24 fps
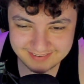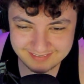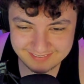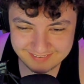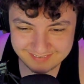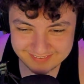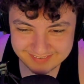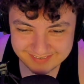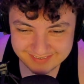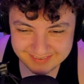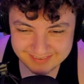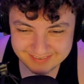
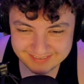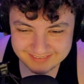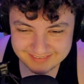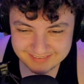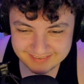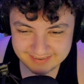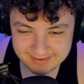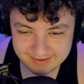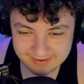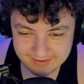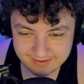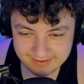Fuck,
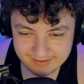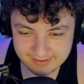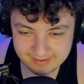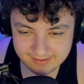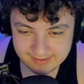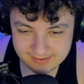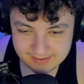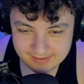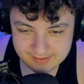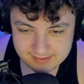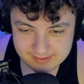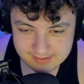bro,
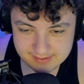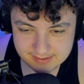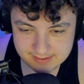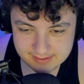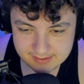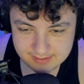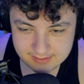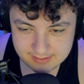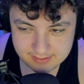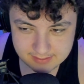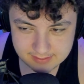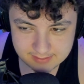look,
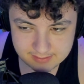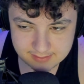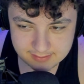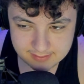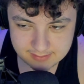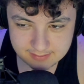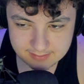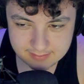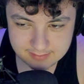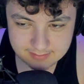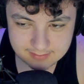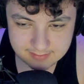no, look,
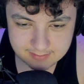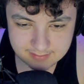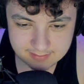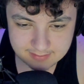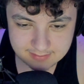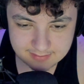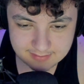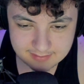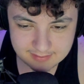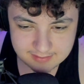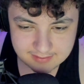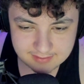
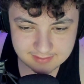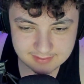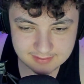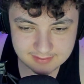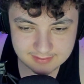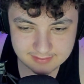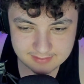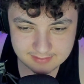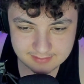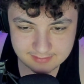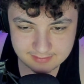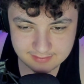no, bro,
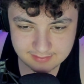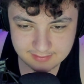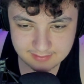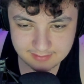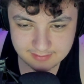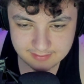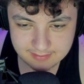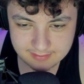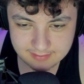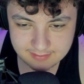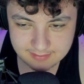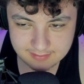
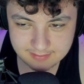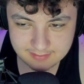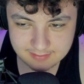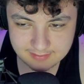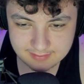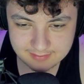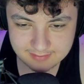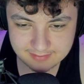oh,